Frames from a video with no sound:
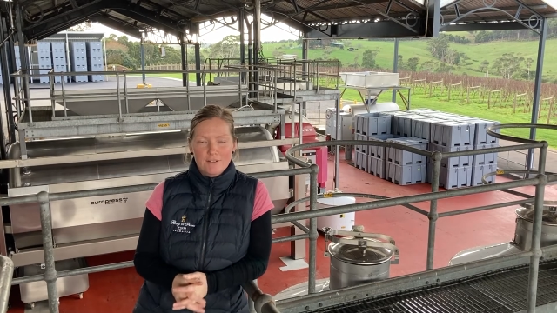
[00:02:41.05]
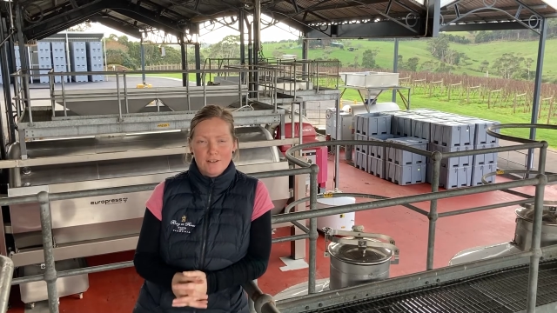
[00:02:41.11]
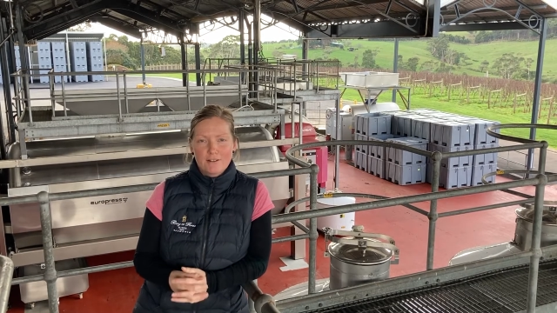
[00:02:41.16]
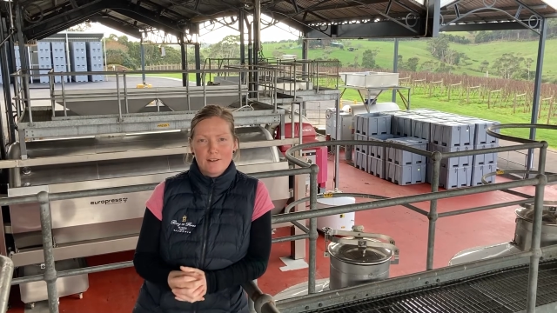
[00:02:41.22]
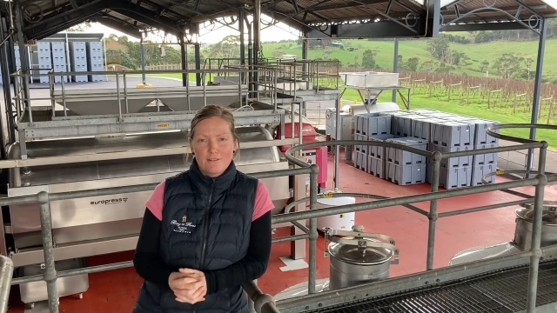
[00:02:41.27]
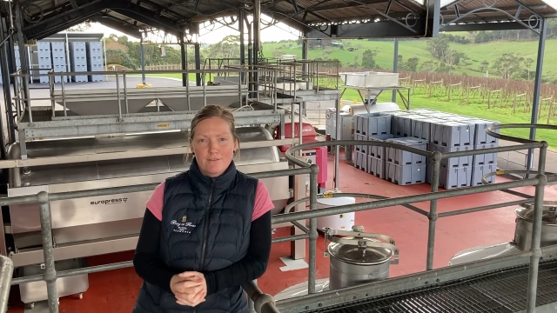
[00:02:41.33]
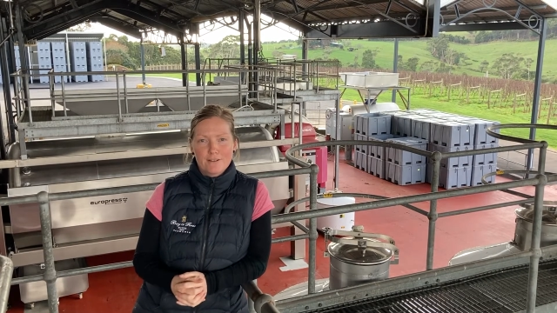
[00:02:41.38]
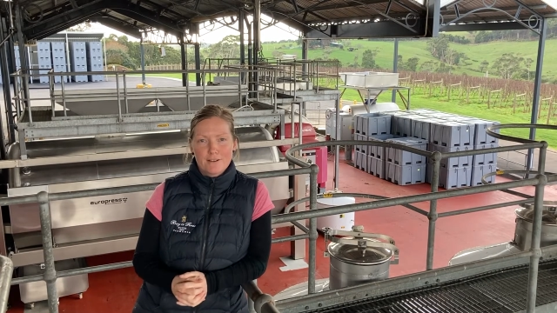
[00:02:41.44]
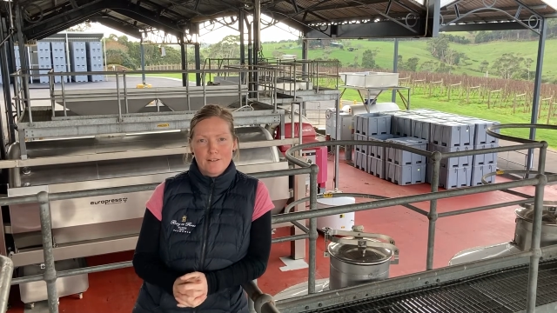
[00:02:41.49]

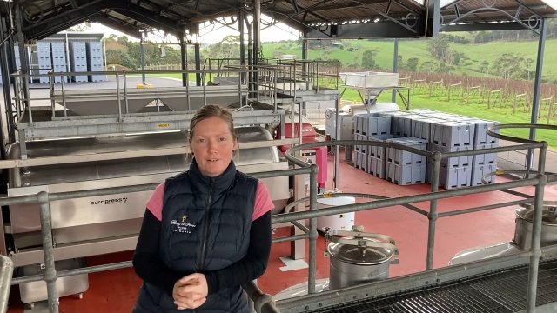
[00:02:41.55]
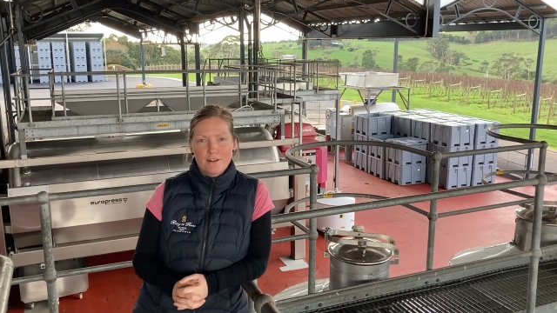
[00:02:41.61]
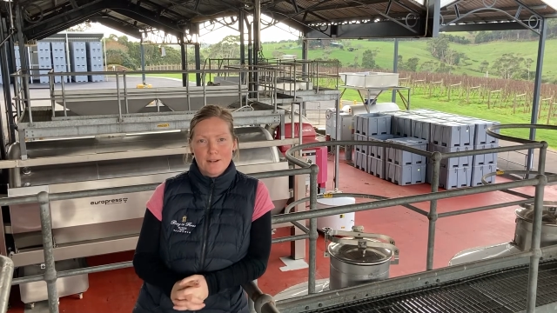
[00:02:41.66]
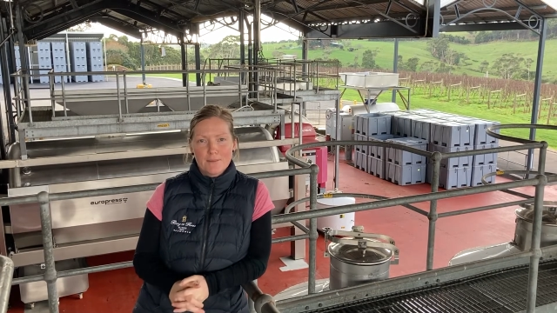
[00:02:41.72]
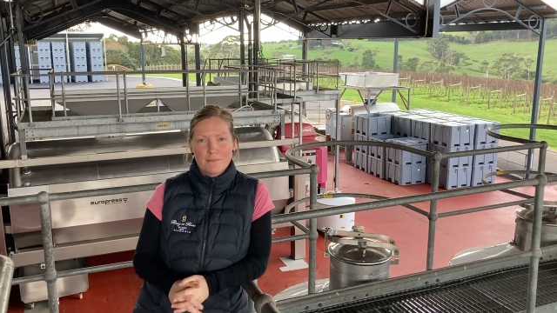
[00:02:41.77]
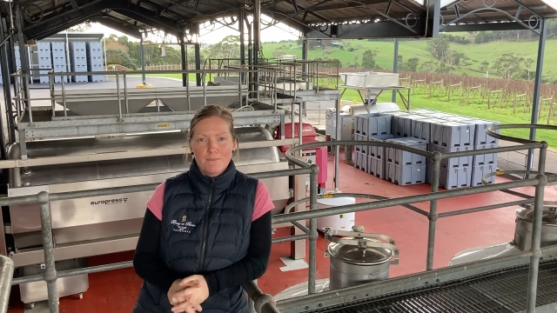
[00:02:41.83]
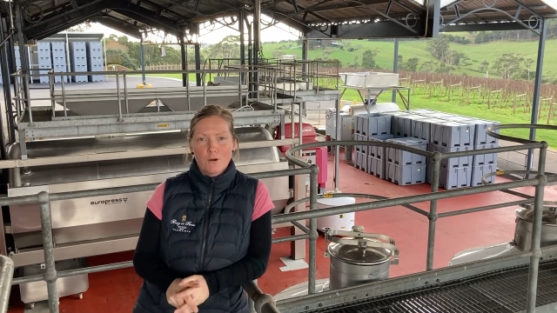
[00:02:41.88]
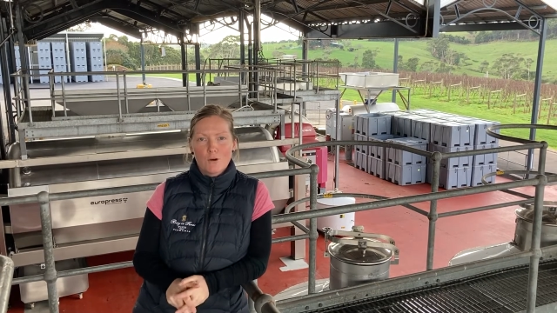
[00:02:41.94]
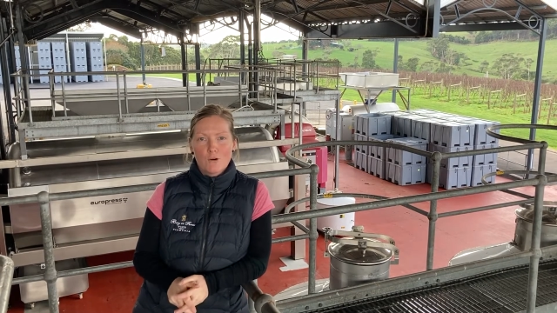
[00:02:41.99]
very,
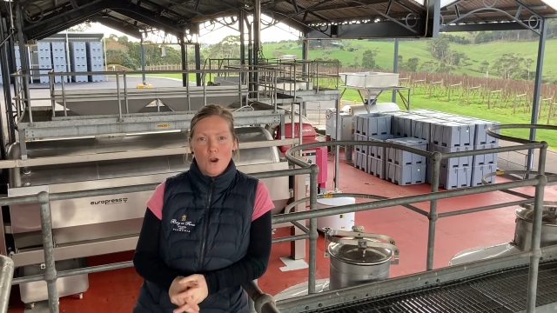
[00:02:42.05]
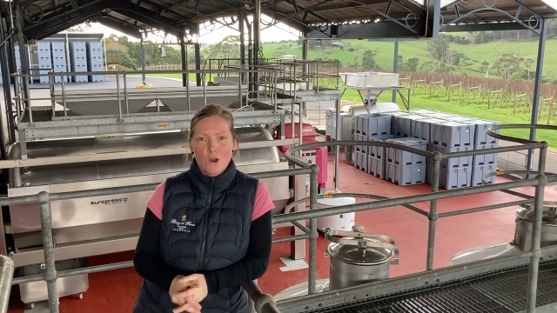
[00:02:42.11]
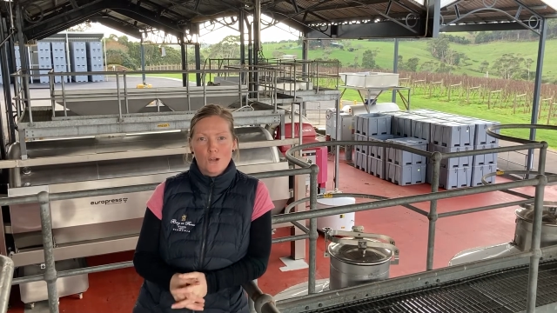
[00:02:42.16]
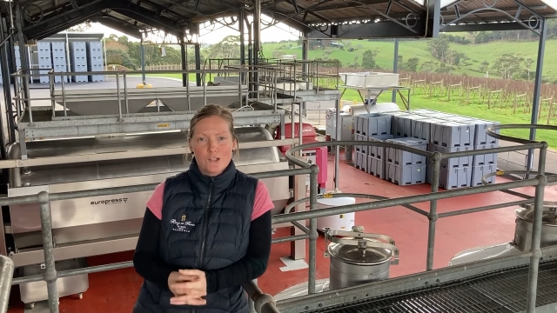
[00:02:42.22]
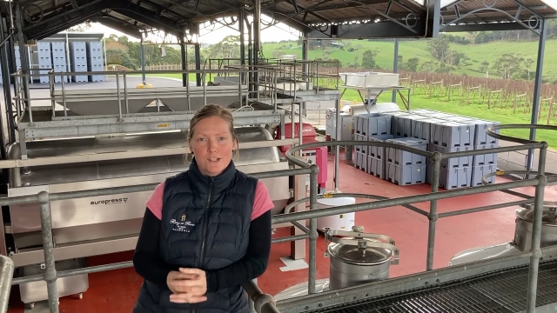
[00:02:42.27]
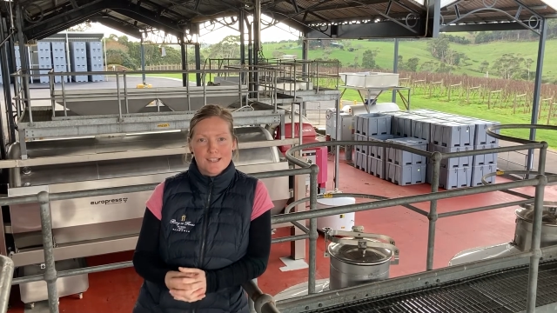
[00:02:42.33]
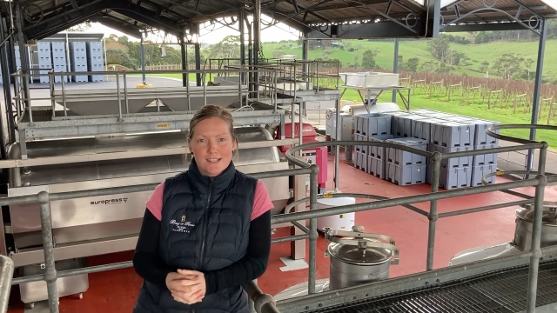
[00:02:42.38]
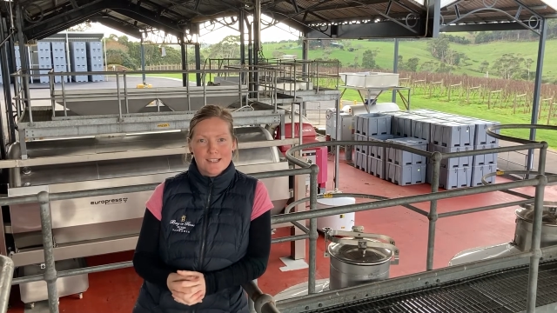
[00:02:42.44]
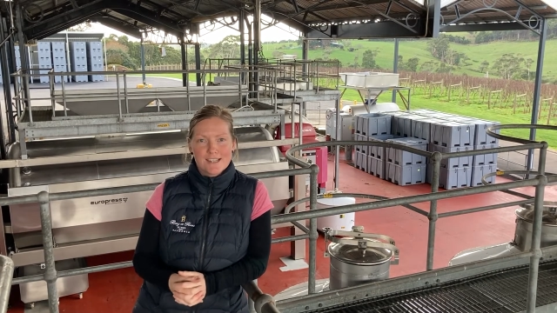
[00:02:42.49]
very
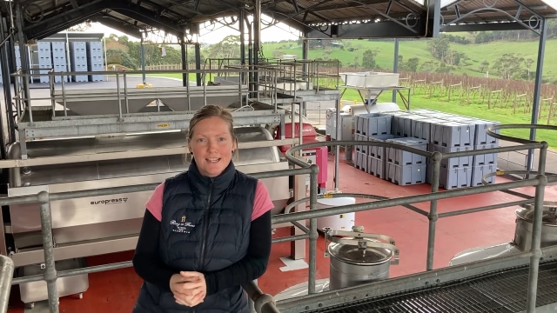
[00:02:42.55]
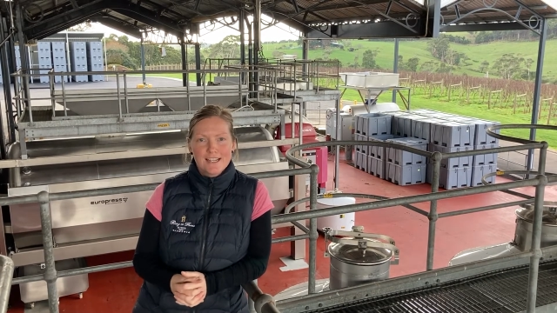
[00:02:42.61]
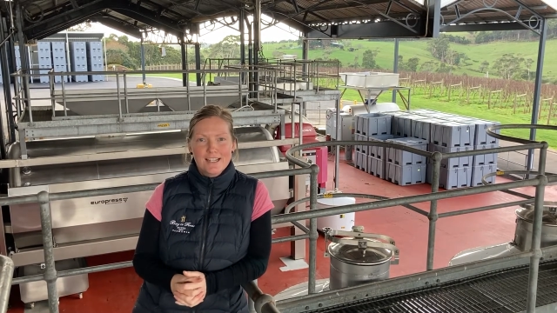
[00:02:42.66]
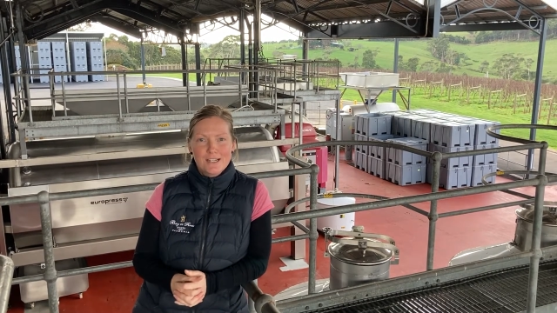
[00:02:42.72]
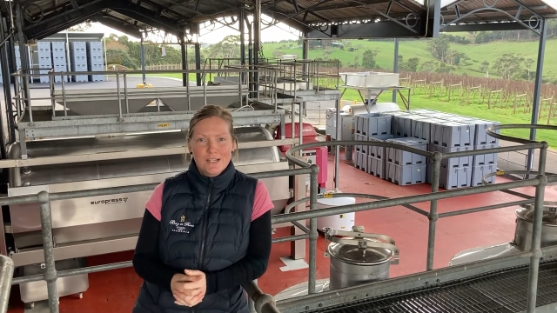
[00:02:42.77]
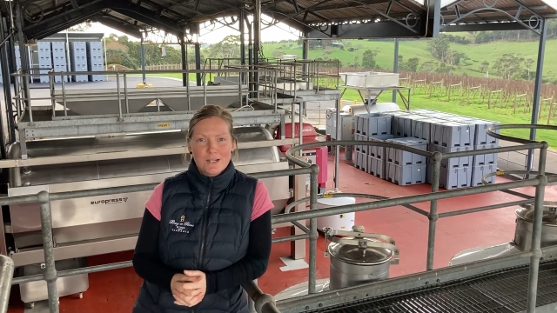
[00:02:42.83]
morose,